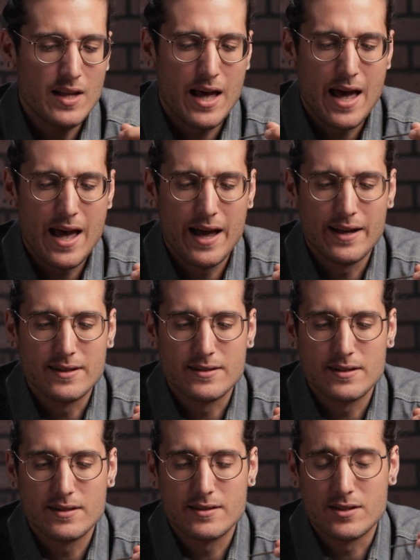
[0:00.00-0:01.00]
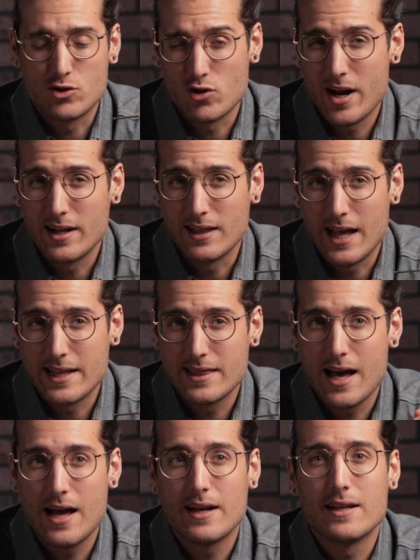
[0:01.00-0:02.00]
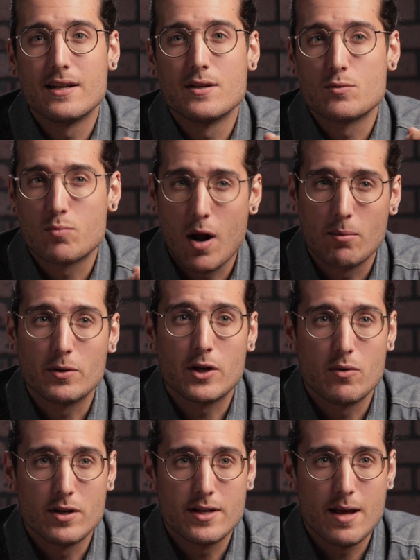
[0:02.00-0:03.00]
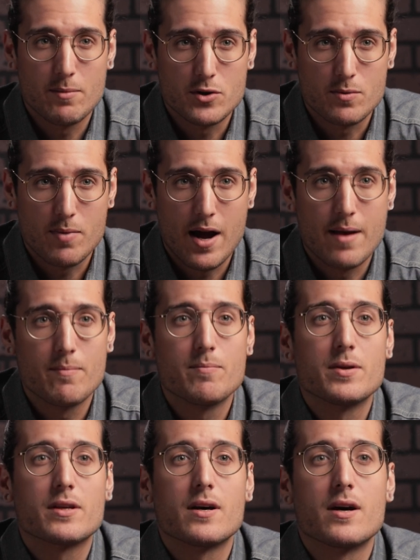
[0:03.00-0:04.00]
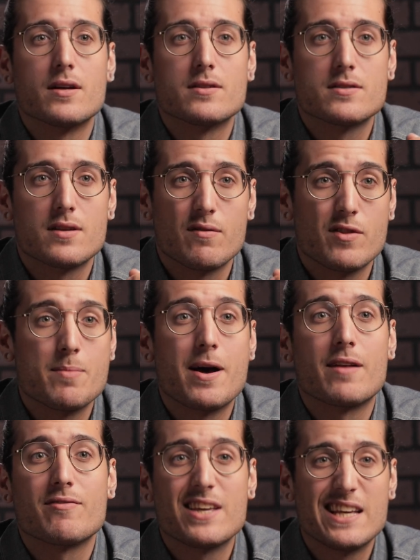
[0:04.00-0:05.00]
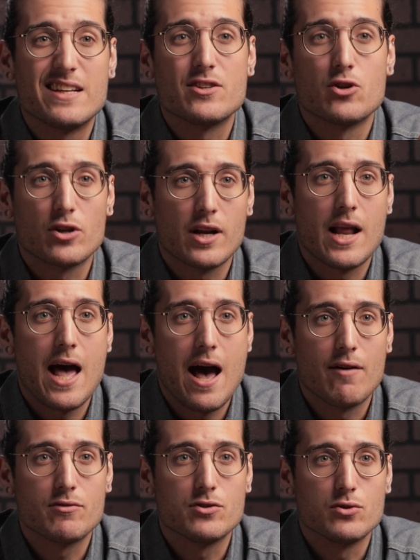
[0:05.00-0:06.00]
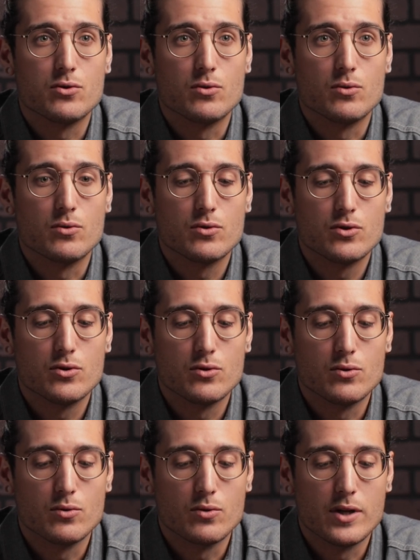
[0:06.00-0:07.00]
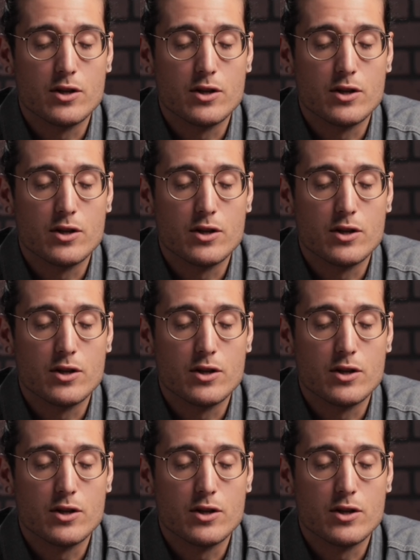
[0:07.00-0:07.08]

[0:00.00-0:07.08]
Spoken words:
and to try to light that is probably going to damage your pipe because of the amount of heat you're going to have to